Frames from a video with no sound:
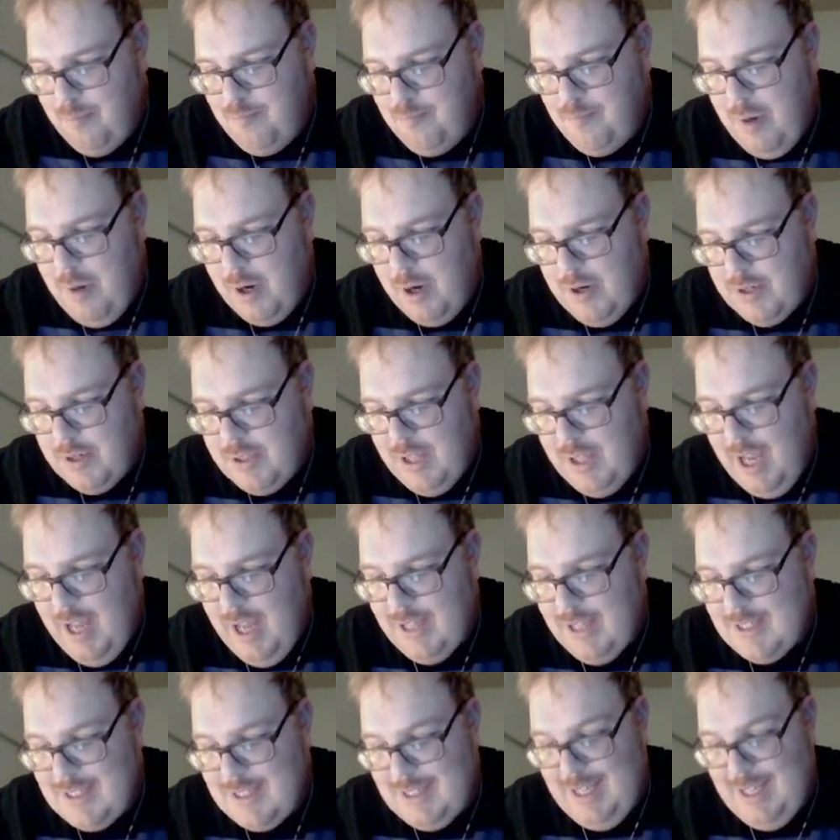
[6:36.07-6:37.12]
Bird
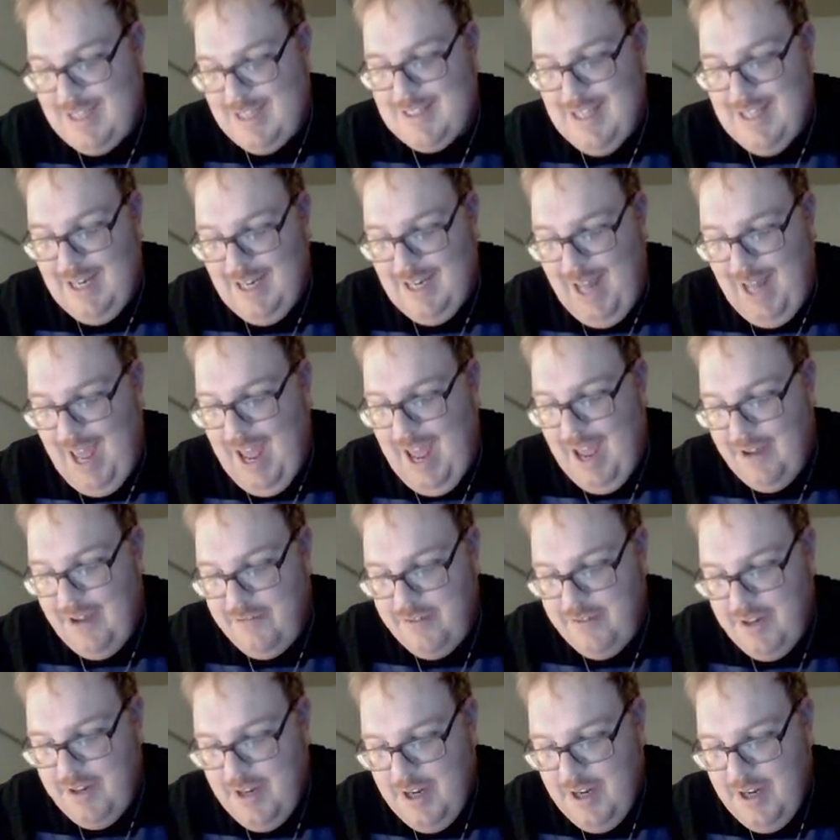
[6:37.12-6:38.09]
dance. Slicing in half.